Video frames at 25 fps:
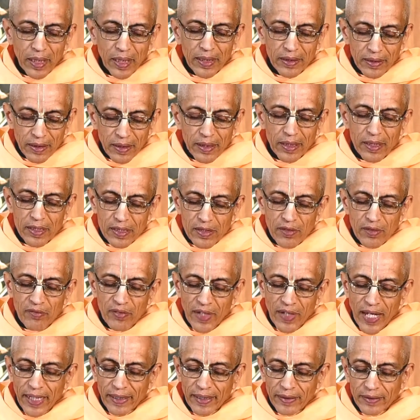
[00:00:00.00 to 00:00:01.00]
but
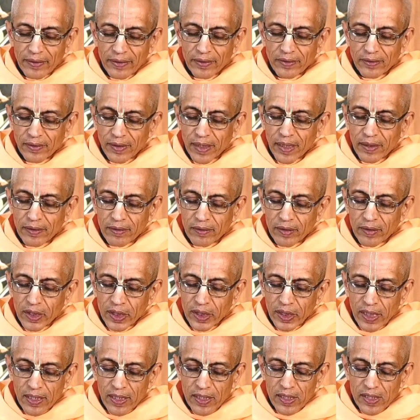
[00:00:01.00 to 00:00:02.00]
it's a fact
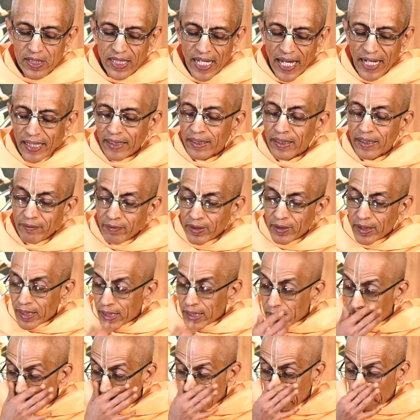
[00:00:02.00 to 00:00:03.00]
that Krishna's
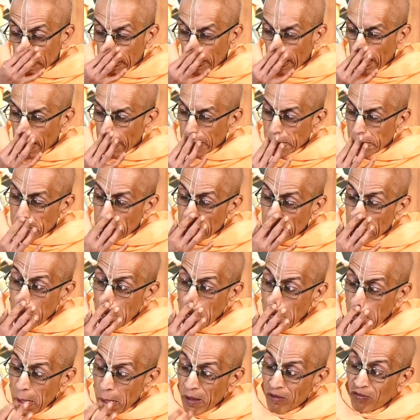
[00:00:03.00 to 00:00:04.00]
activities,
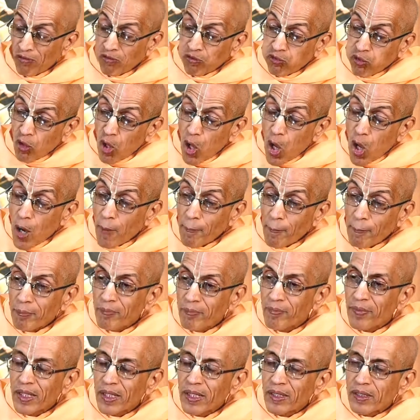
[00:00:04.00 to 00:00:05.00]
Krishna's
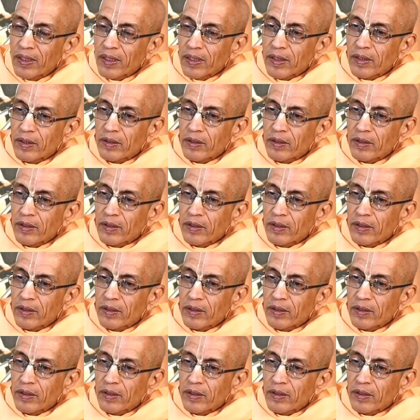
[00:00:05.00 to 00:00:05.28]
form